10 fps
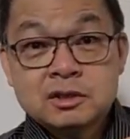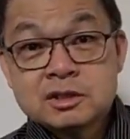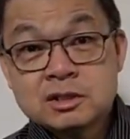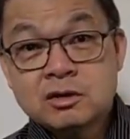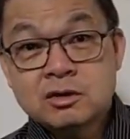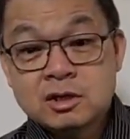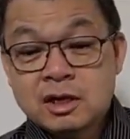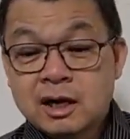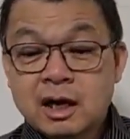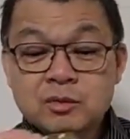So
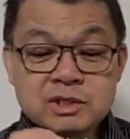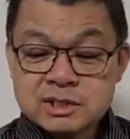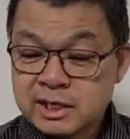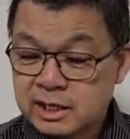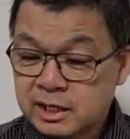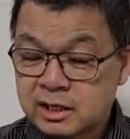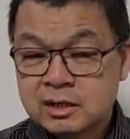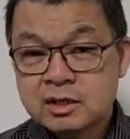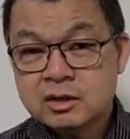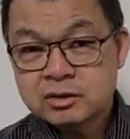I would say
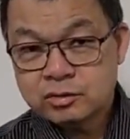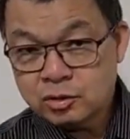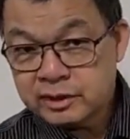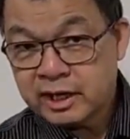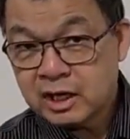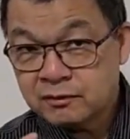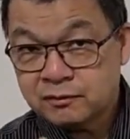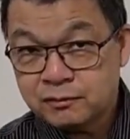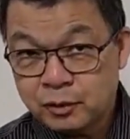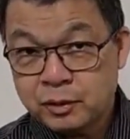they're okay,
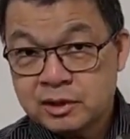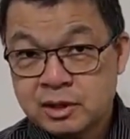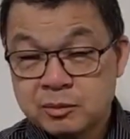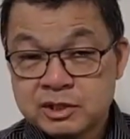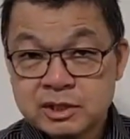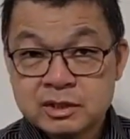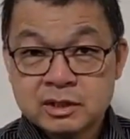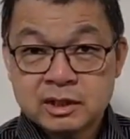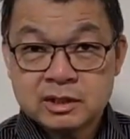very limited.